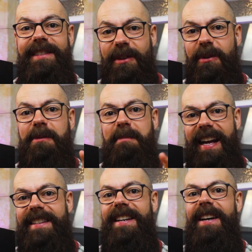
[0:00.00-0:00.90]
do
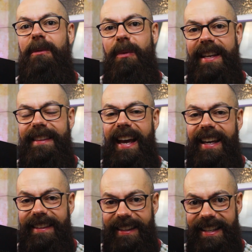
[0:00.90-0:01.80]
matter with
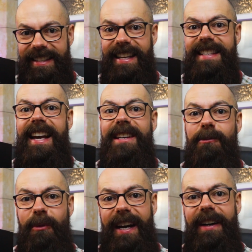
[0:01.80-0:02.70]
a thesis as
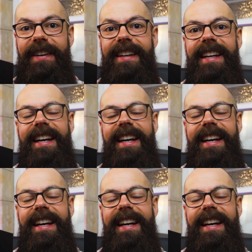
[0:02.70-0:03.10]
well.